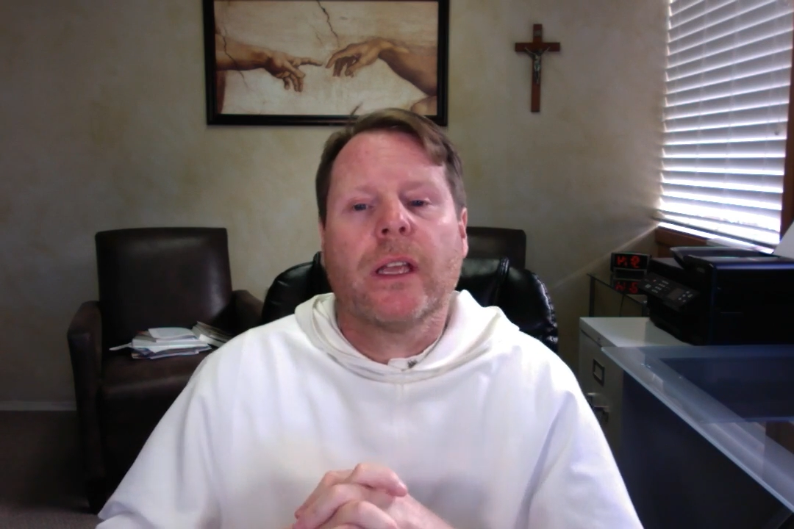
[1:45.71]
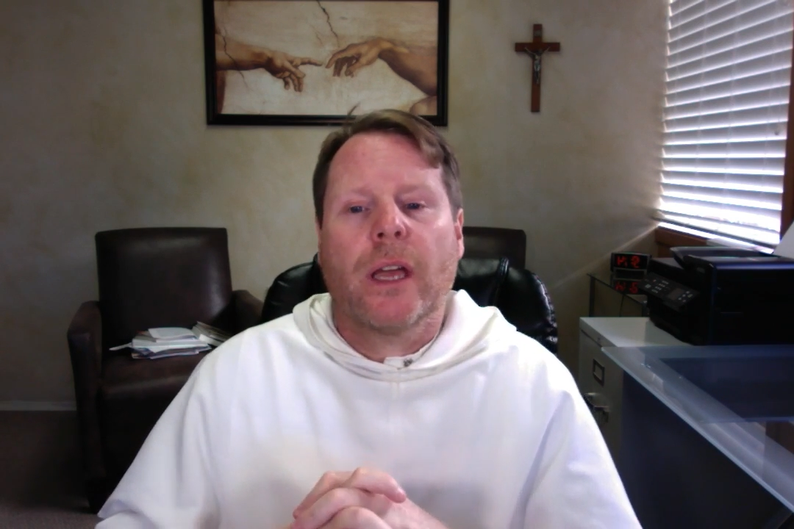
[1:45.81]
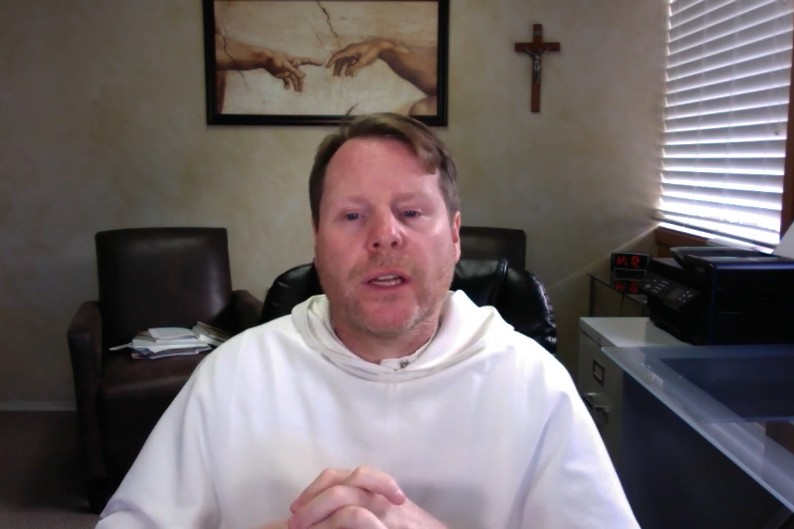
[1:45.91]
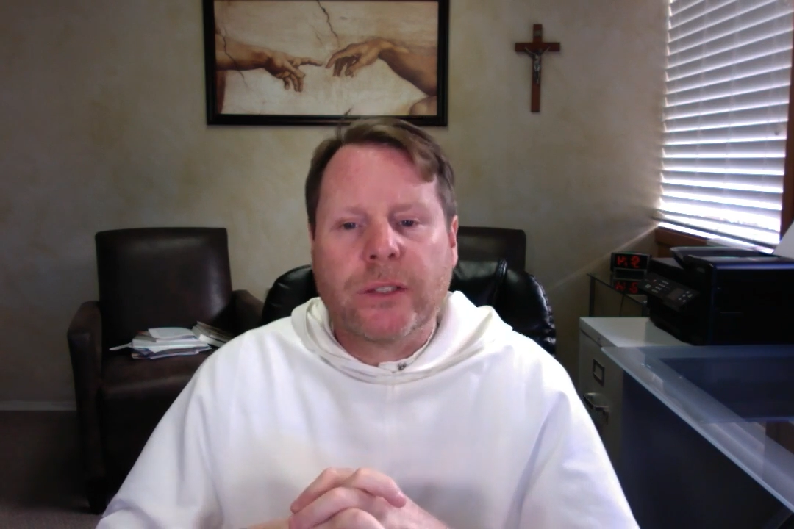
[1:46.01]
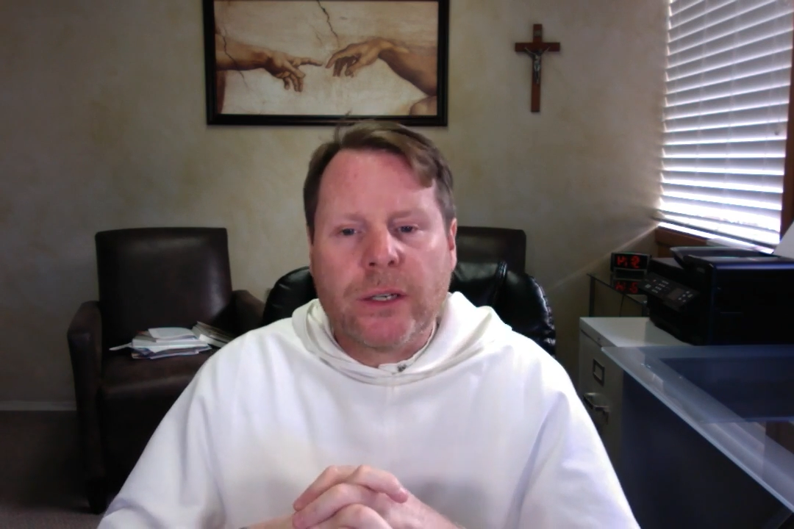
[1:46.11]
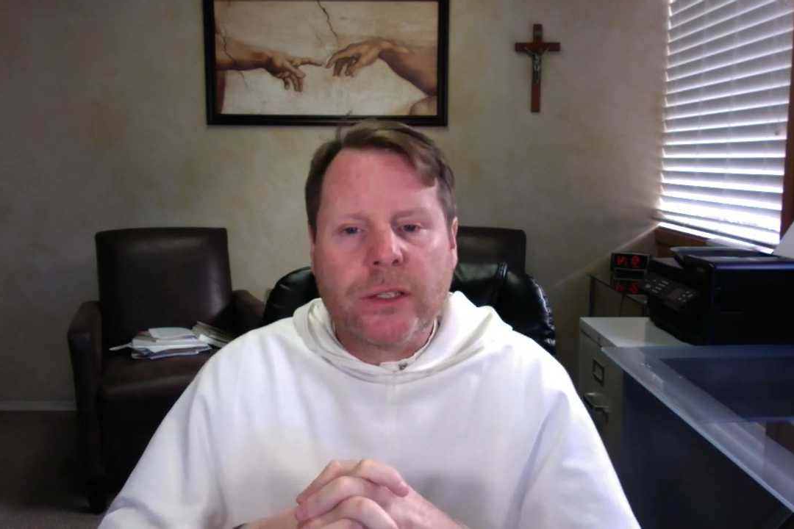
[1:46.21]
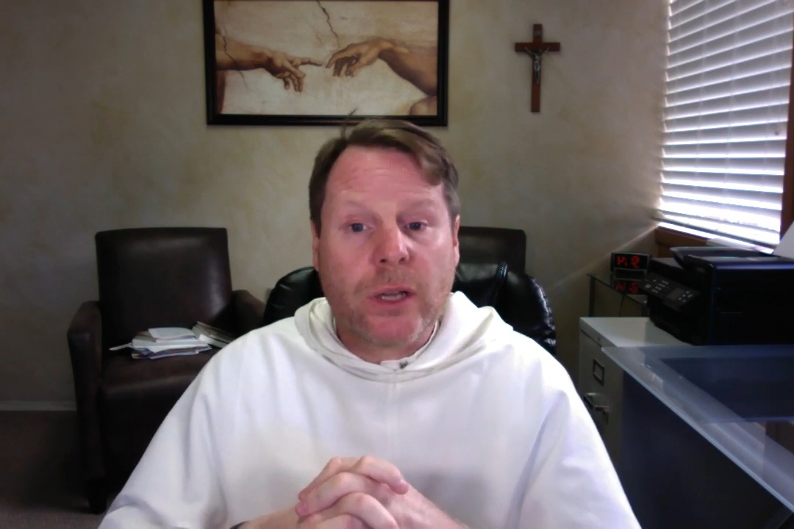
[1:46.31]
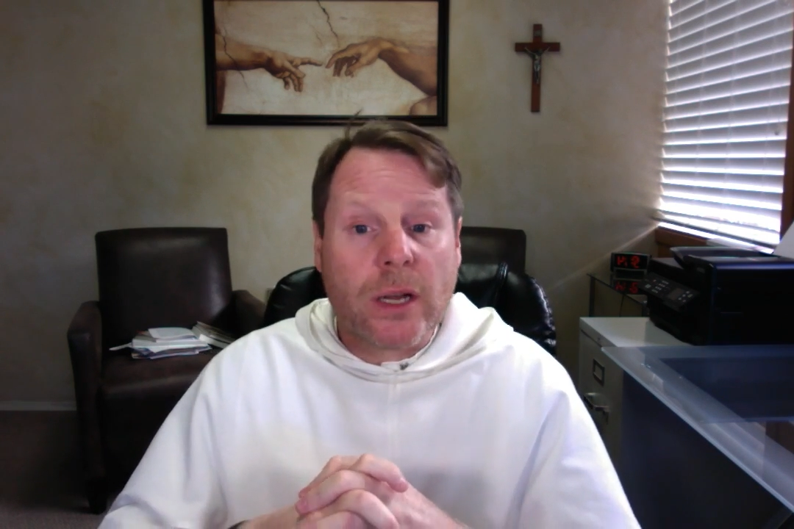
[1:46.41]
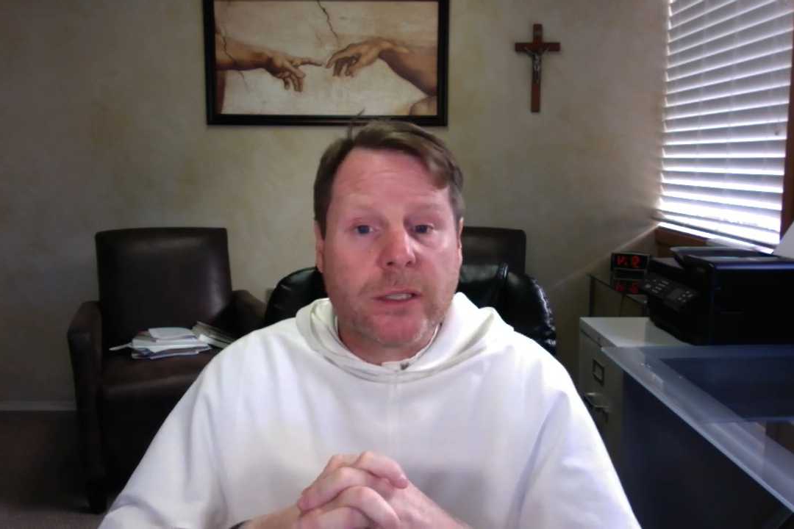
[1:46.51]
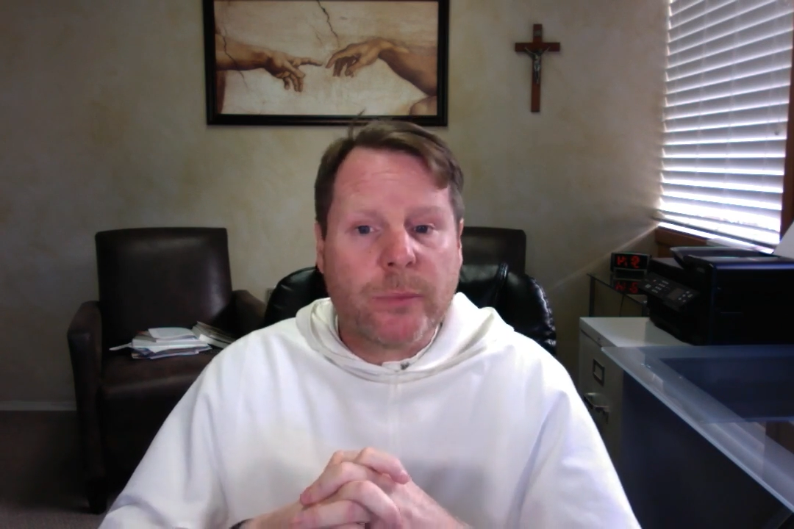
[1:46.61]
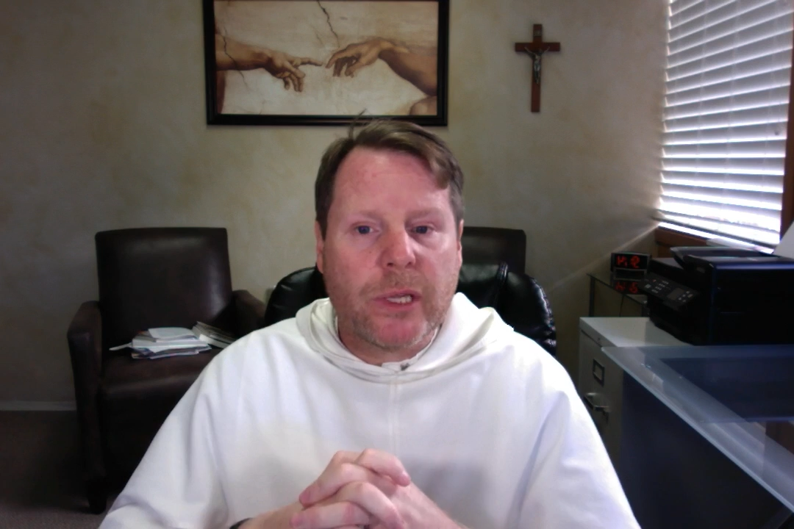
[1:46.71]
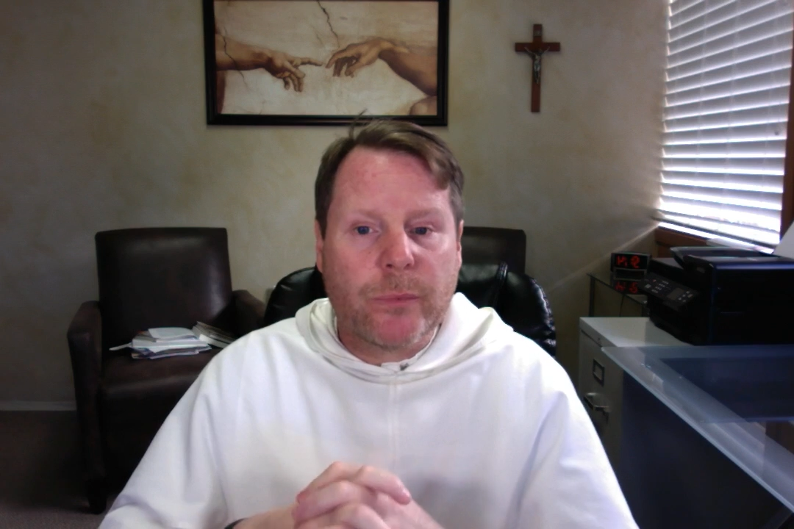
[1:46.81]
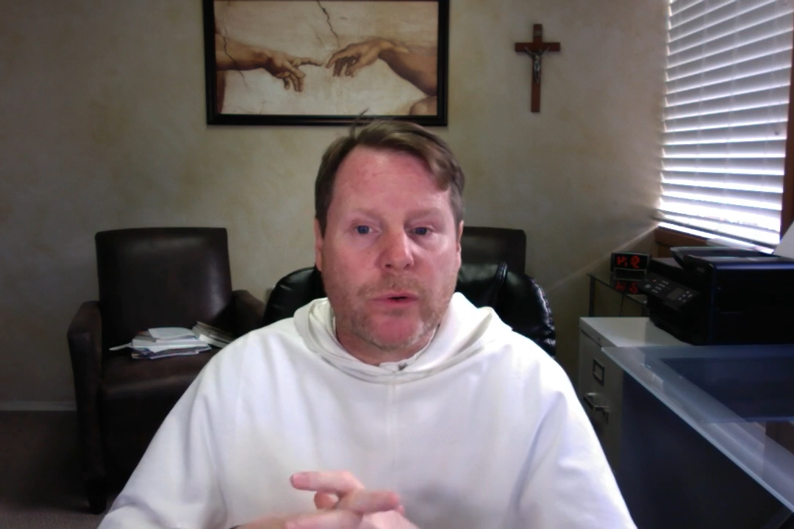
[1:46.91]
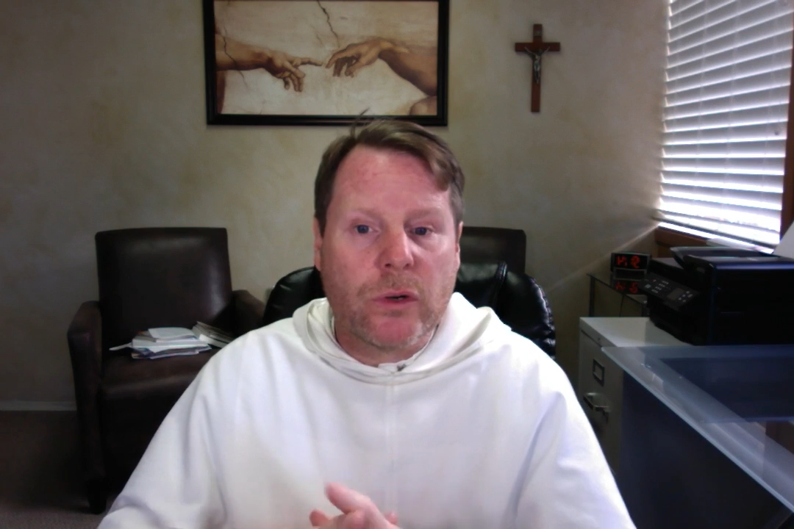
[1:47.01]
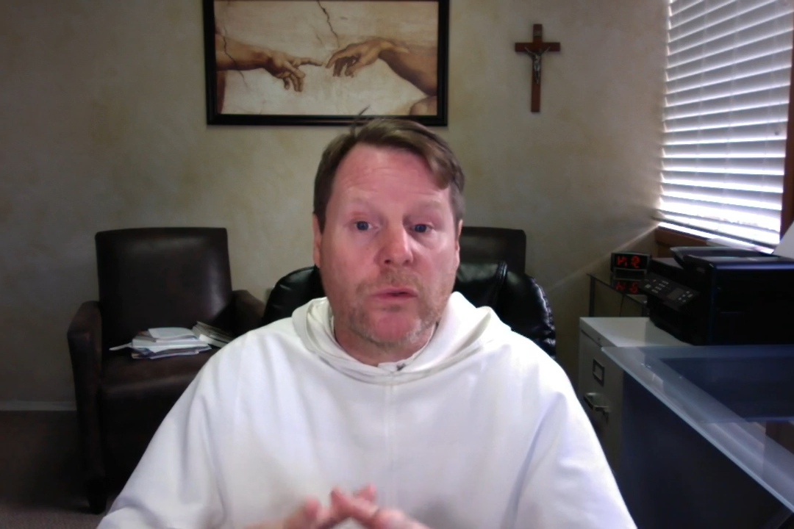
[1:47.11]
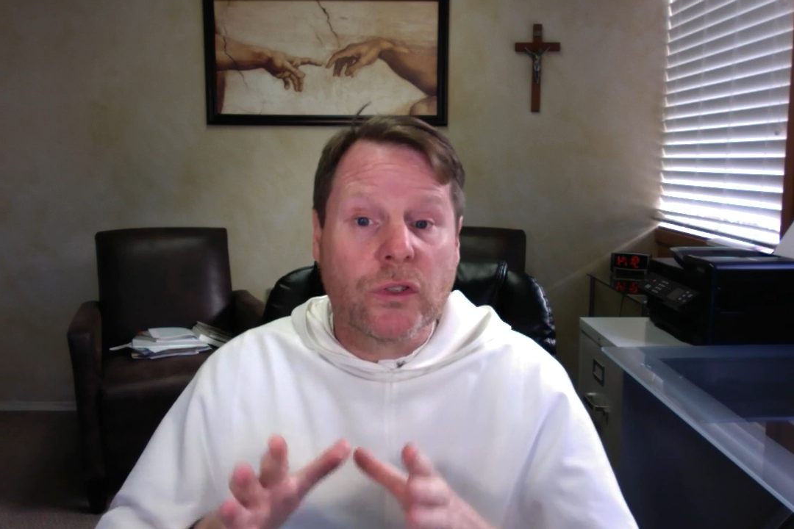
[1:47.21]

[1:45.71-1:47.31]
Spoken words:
I started to talk to people who